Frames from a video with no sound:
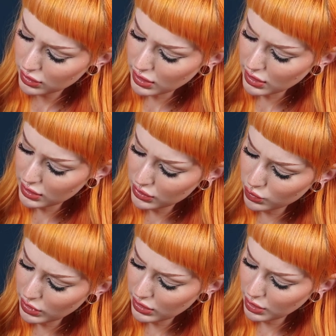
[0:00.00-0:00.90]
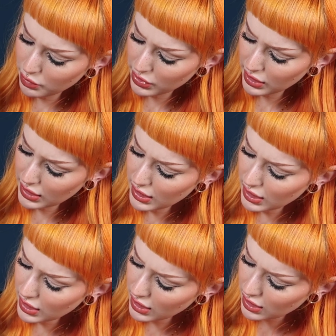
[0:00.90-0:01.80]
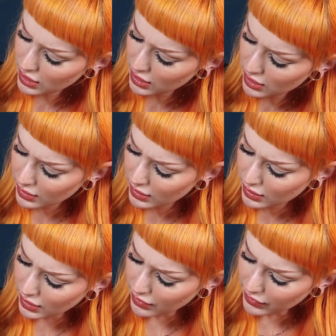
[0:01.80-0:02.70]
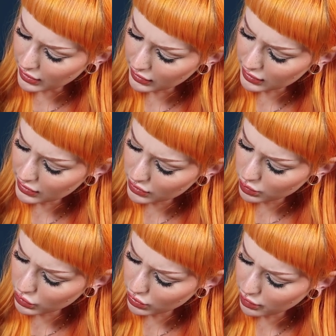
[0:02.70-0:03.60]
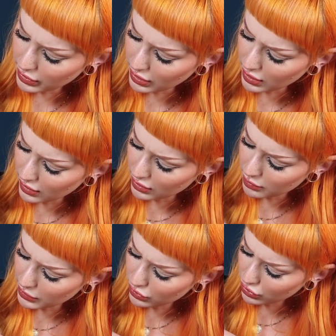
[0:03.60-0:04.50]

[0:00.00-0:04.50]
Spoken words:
That is really pretty. I feel like this would be a little bit